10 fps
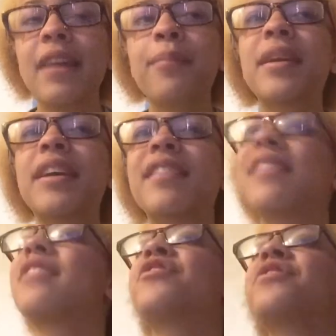Because
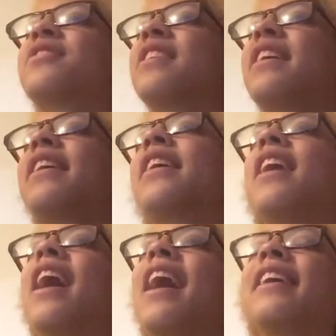it's just like,
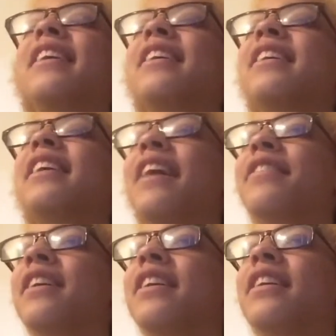I
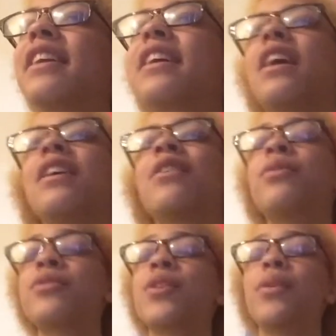get that, like, and
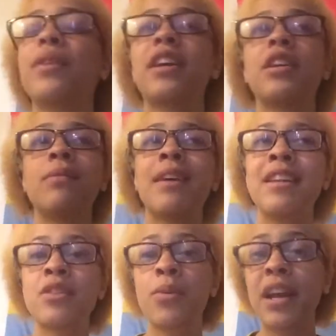also, like,
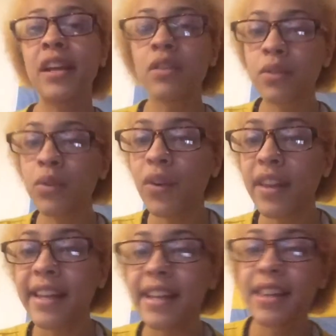it's okay to Google
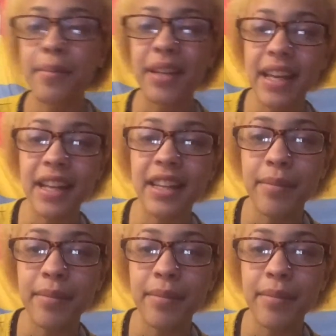it in the beginning.